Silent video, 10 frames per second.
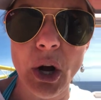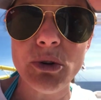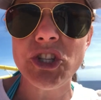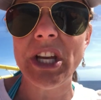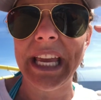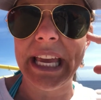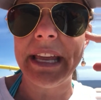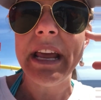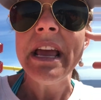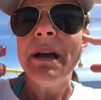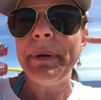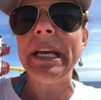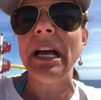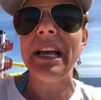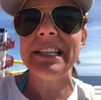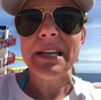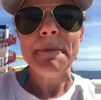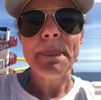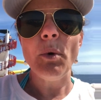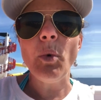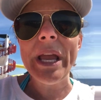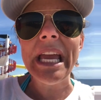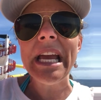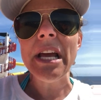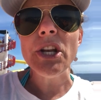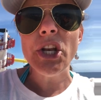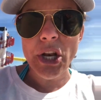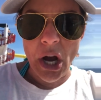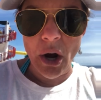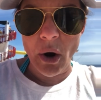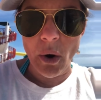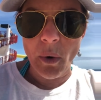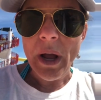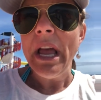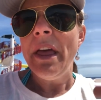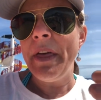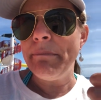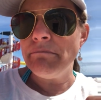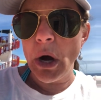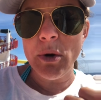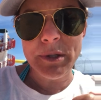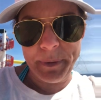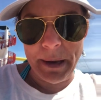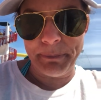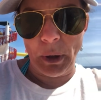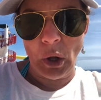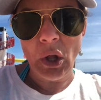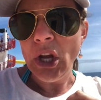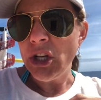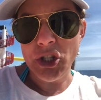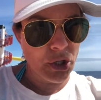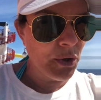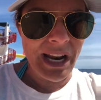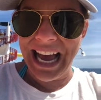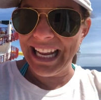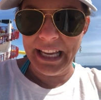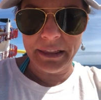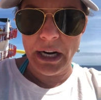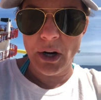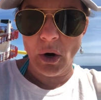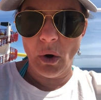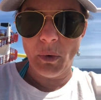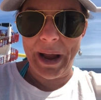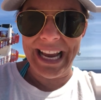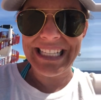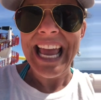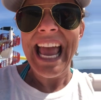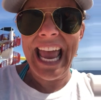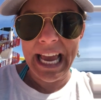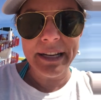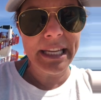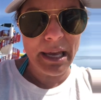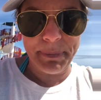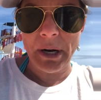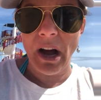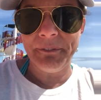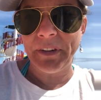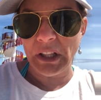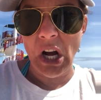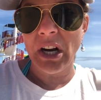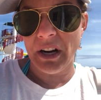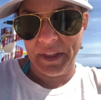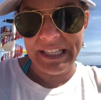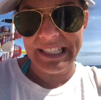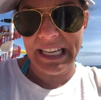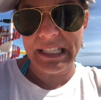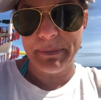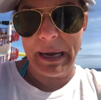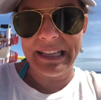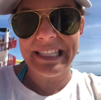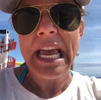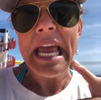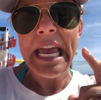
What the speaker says: coaching in, because we know that most people do not hit their goal weight and keep it off for longer than 6 months